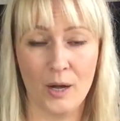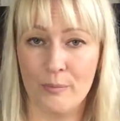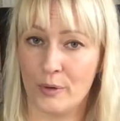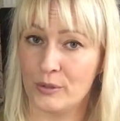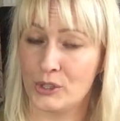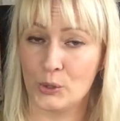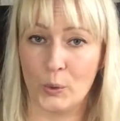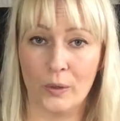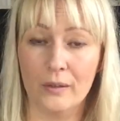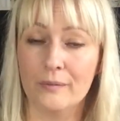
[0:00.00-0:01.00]
a
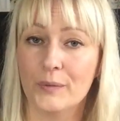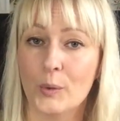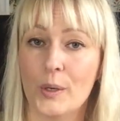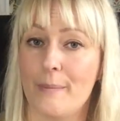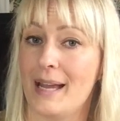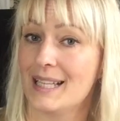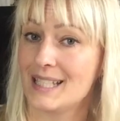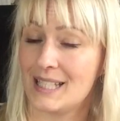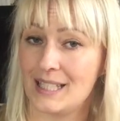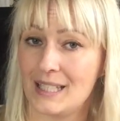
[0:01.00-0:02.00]
brochure or a
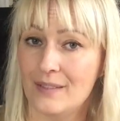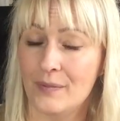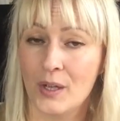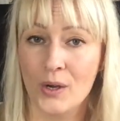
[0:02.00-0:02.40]
magazine,